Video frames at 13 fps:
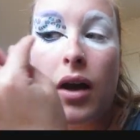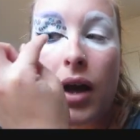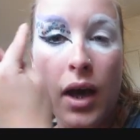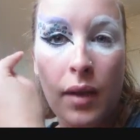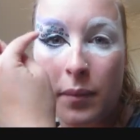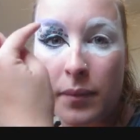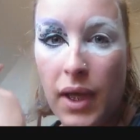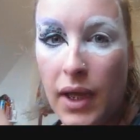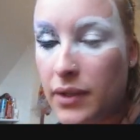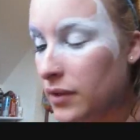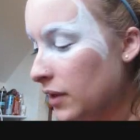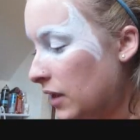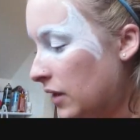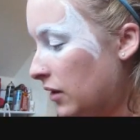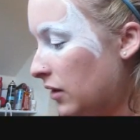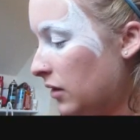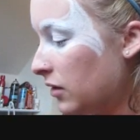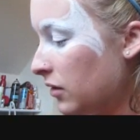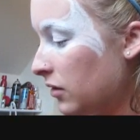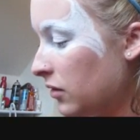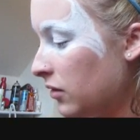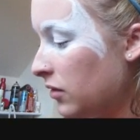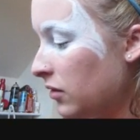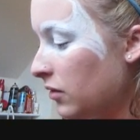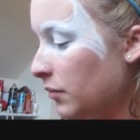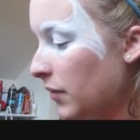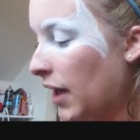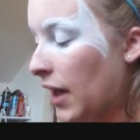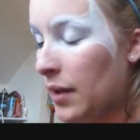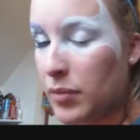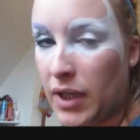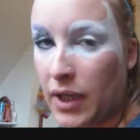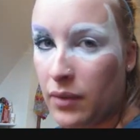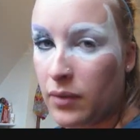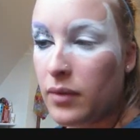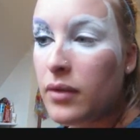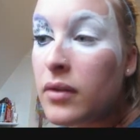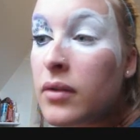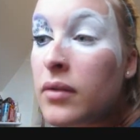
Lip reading: underneath my eyebrow